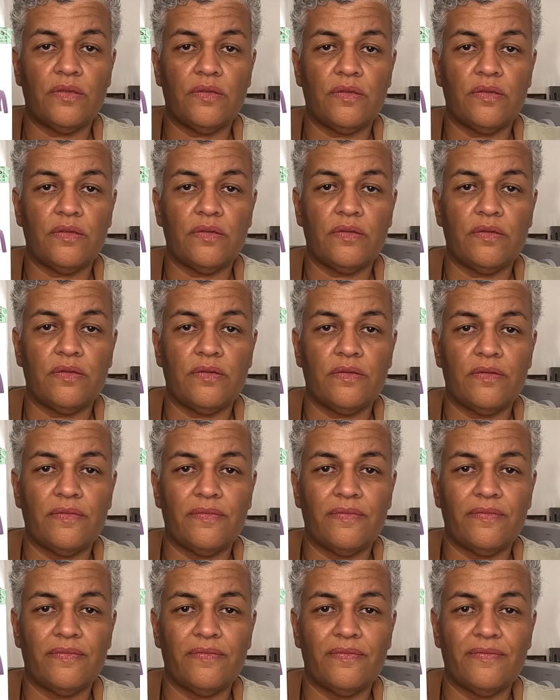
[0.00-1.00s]

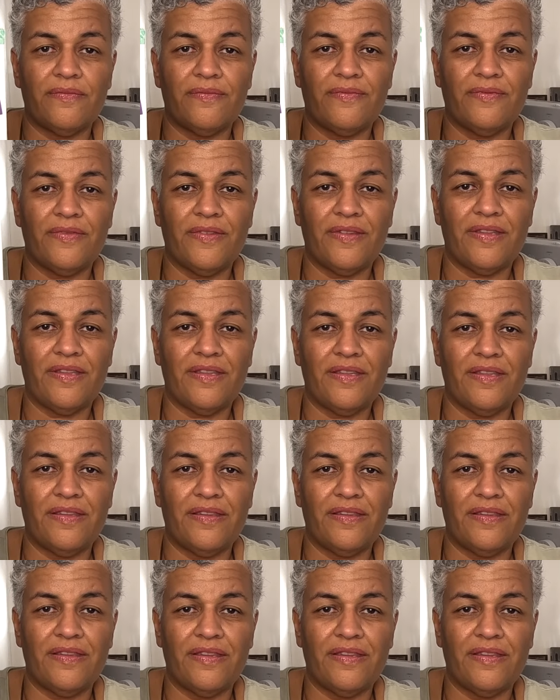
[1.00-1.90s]
Nothing is said.